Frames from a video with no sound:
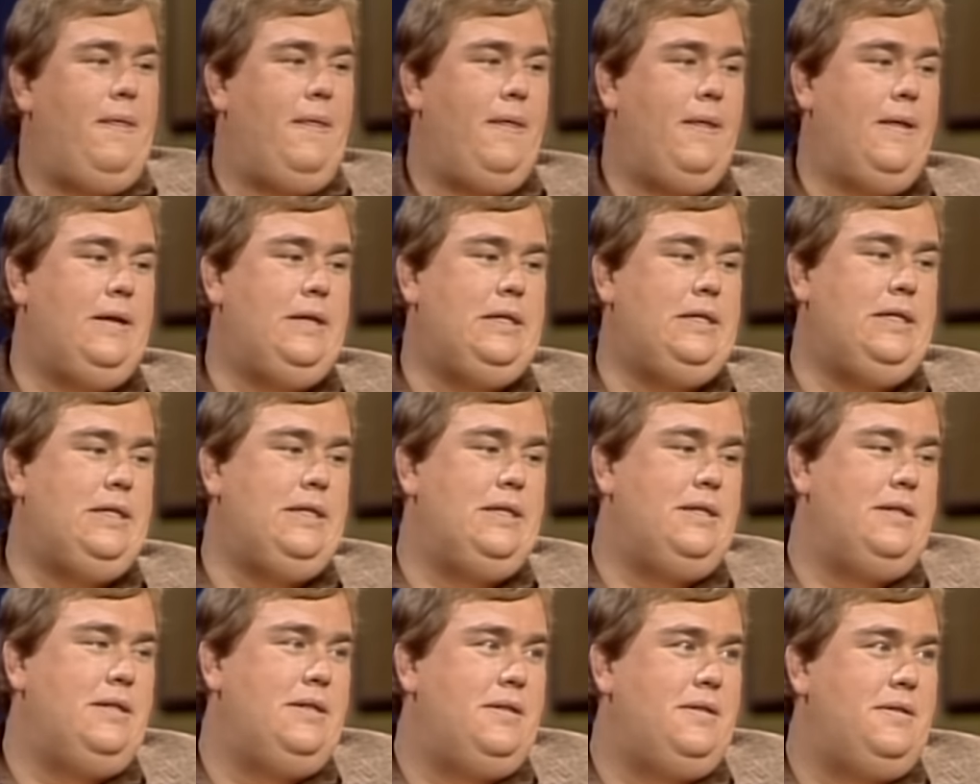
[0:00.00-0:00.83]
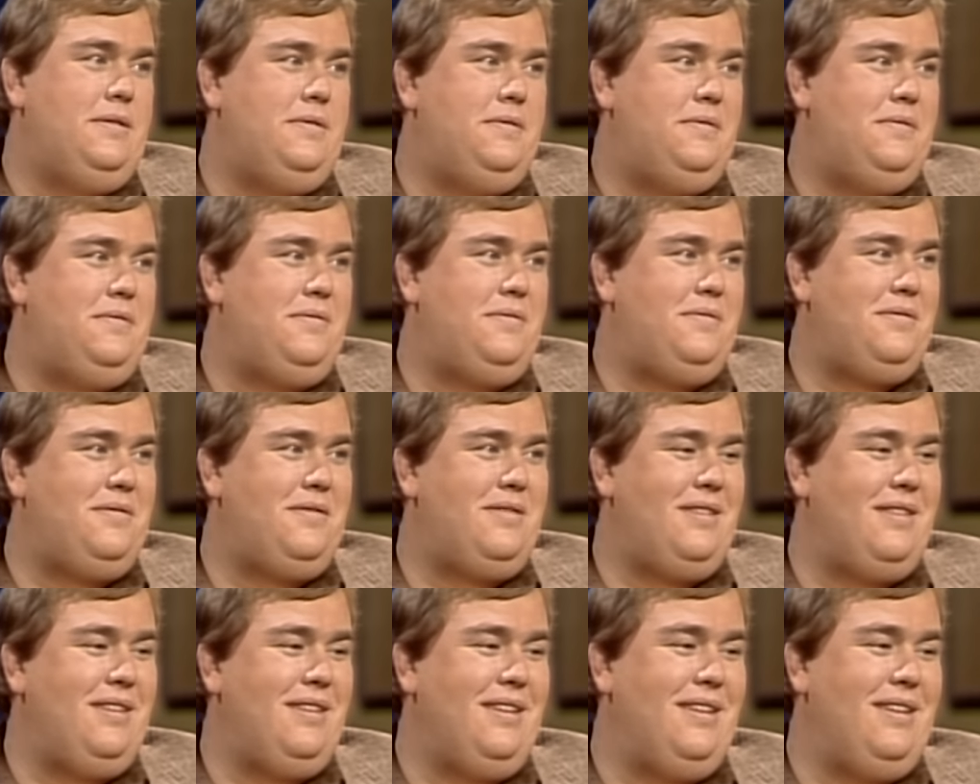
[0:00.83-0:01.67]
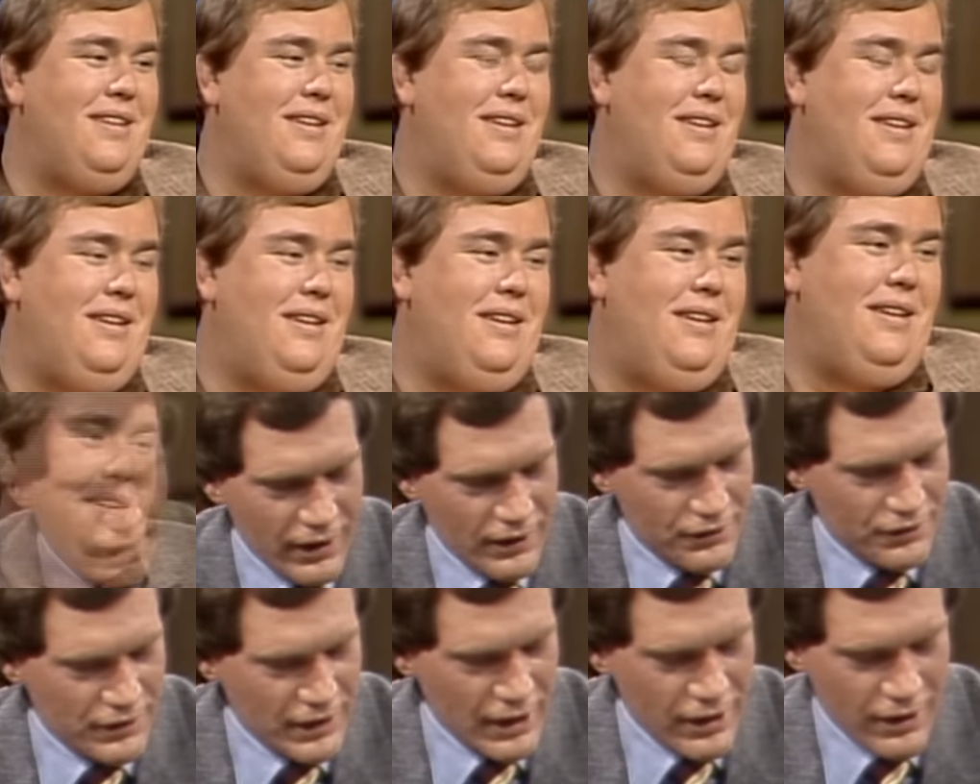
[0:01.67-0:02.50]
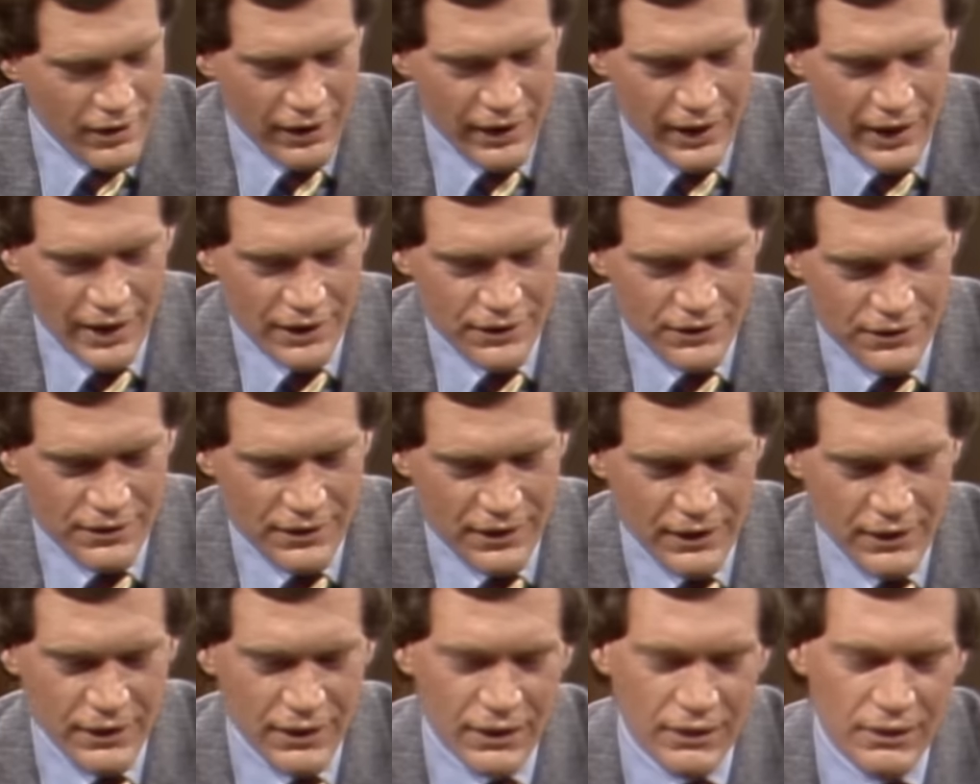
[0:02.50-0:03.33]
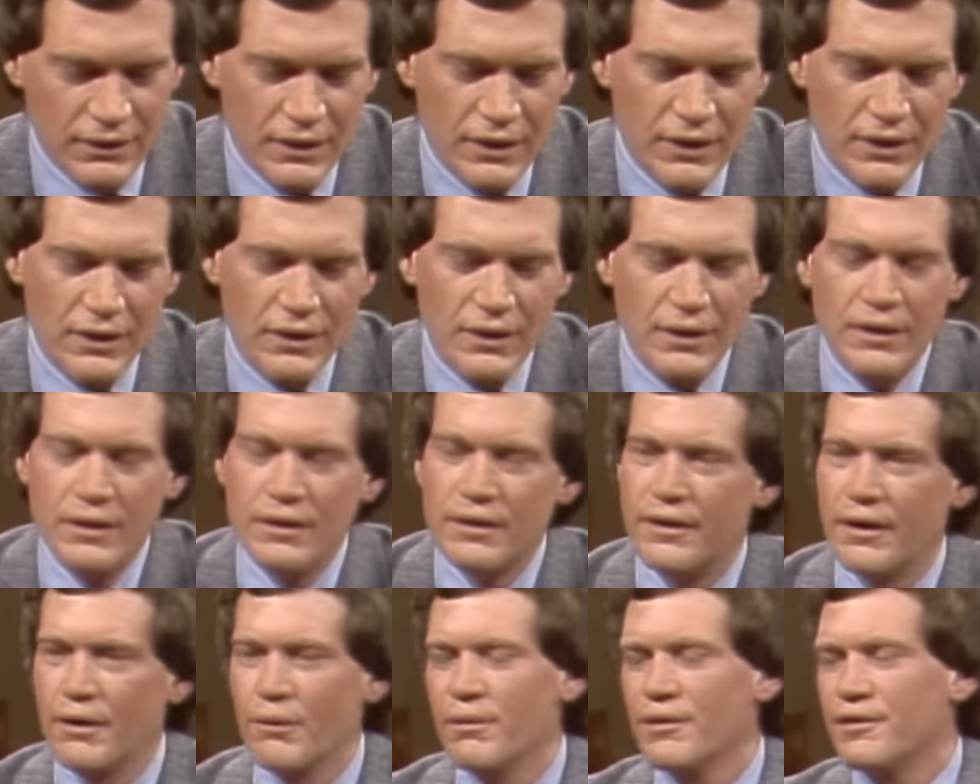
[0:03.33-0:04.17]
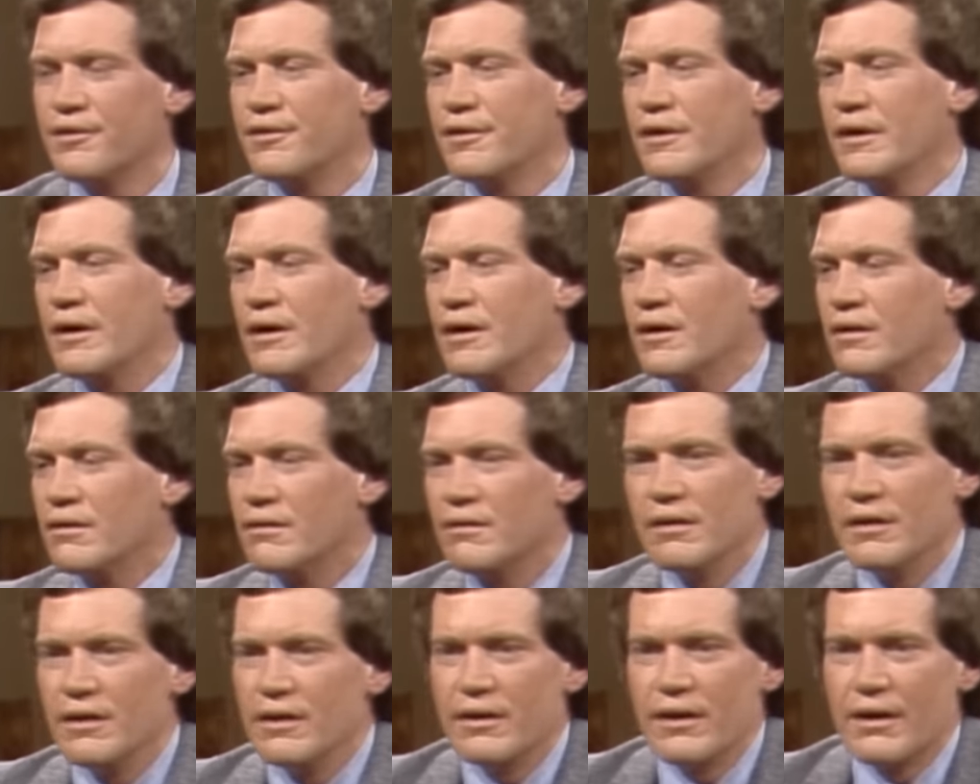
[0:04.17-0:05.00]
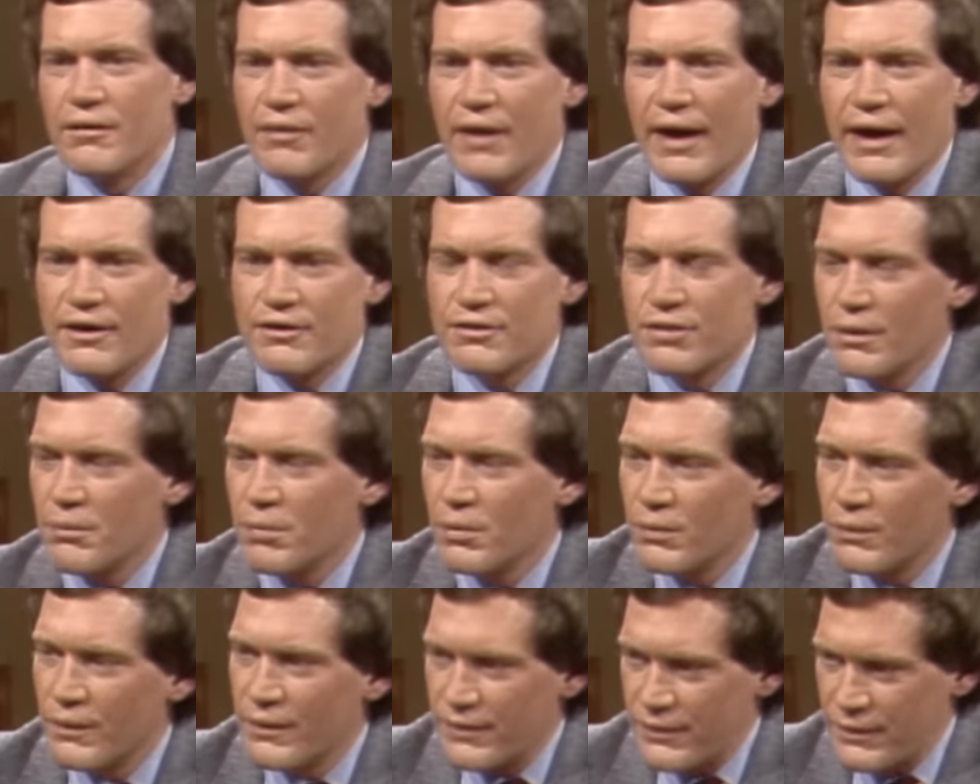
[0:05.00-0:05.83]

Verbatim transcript: We copied these and distributed them to the audience and our guests, and there was, you never had trouble with